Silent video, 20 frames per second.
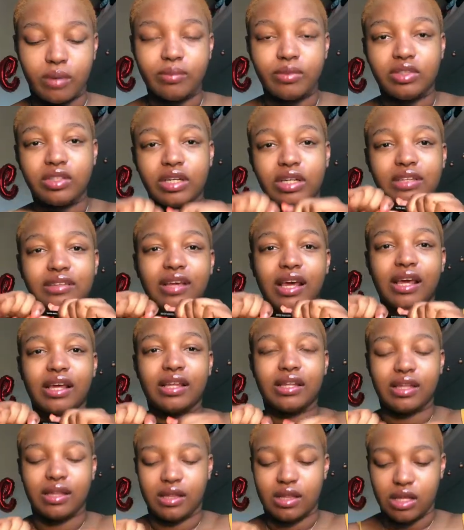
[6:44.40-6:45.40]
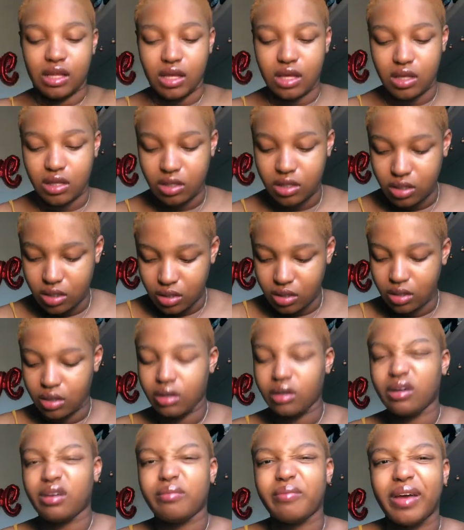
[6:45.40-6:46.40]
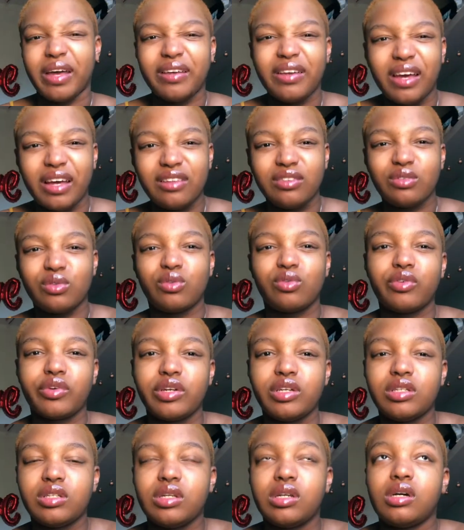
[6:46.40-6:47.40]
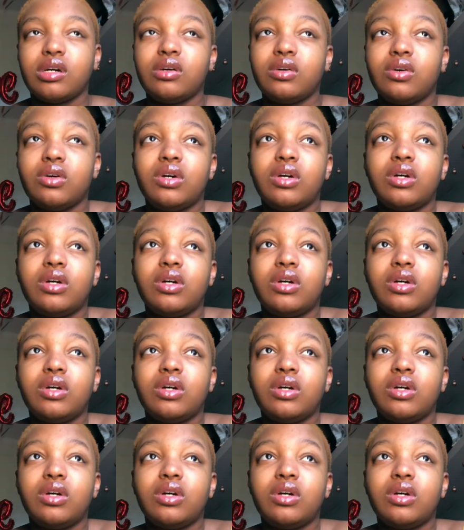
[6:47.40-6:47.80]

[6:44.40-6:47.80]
I'm just going to take this. Oh, my hand's all greasy now.